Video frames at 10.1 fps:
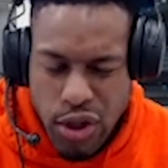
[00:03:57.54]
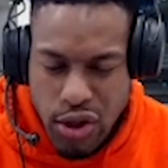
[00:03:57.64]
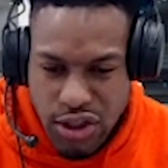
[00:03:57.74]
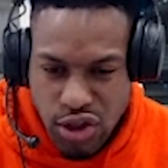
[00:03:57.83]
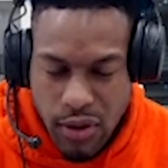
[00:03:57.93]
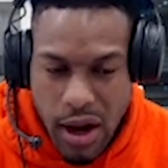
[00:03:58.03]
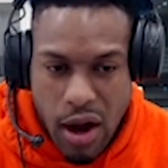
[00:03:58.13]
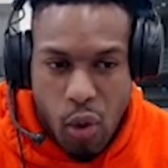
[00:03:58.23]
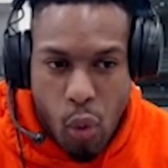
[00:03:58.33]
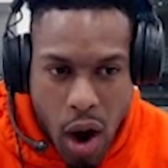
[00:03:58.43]
you guys turn
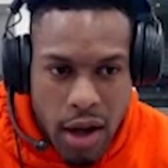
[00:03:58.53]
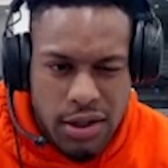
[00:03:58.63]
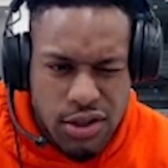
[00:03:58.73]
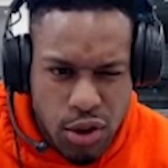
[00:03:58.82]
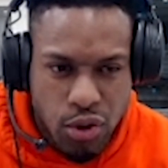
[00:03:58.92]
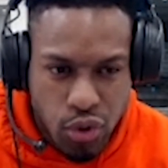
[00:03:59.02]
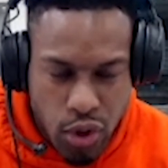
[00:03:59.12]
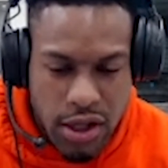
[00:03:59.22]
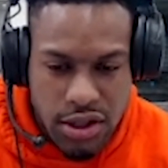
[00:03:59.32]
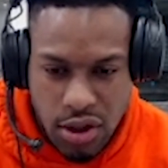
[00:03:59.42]
around. 1, 2,
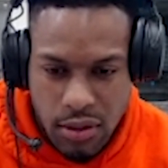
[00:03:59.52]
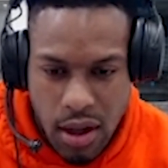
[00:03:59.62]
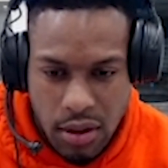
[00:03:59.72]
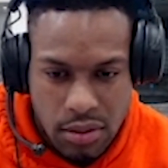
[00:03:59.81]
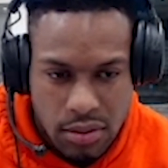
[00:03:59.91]
3, turn around.